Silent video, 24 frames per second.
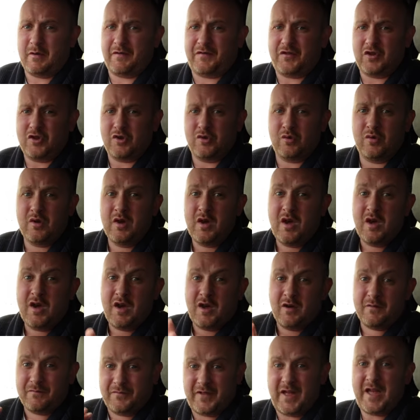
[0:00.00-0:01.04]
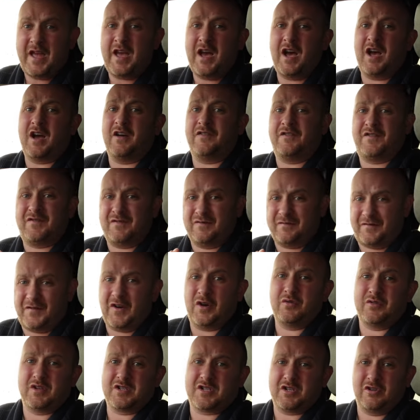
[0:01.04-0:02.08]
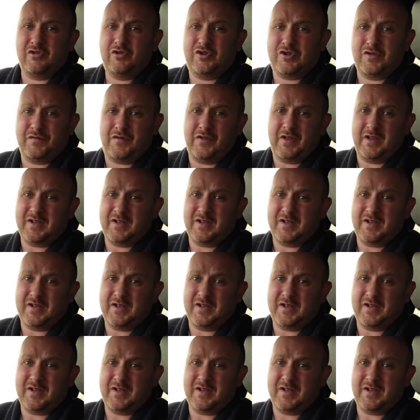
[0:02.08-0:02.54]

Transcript: few, they have found a solution for